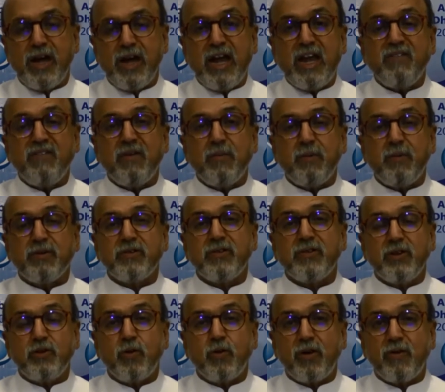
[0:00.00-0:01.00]
85% of
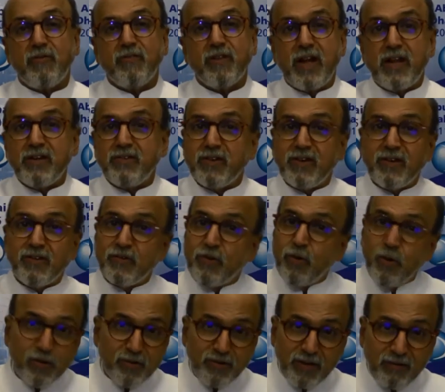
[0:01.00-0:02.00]
the total financing is
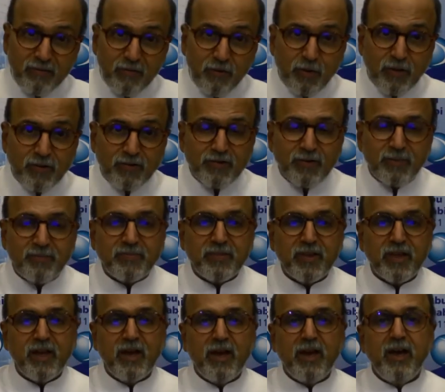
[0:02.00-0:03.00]
wholesale focused.
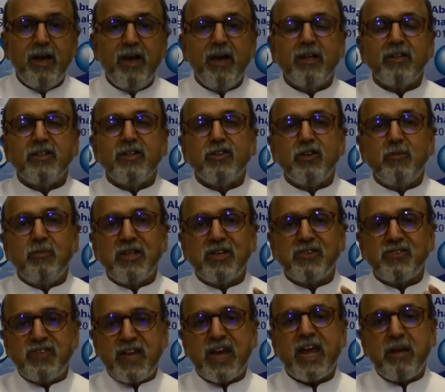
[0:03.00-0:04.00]
This will be the
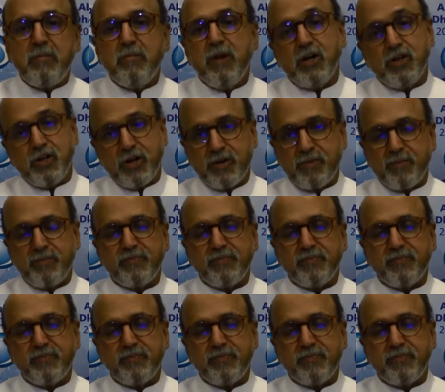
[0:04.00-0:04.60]
second merger